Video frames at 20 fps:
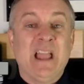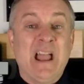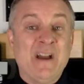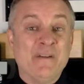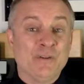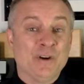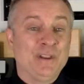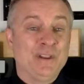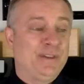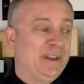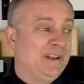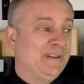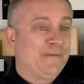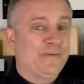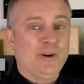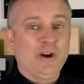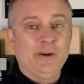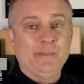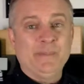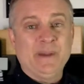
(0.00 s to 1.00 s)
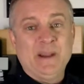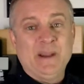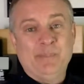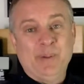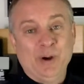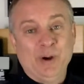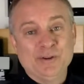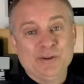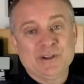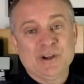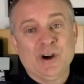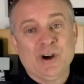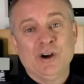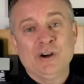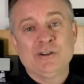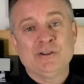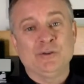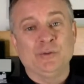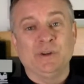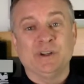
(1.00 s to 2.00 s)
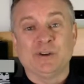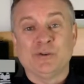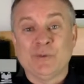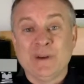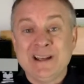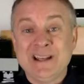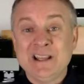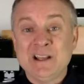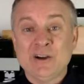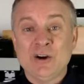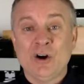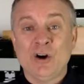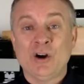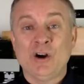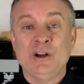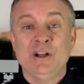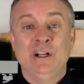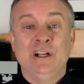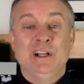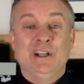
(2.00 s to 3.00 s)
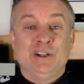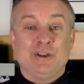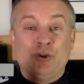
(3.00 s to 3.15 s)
everything from a postcard to a greeting card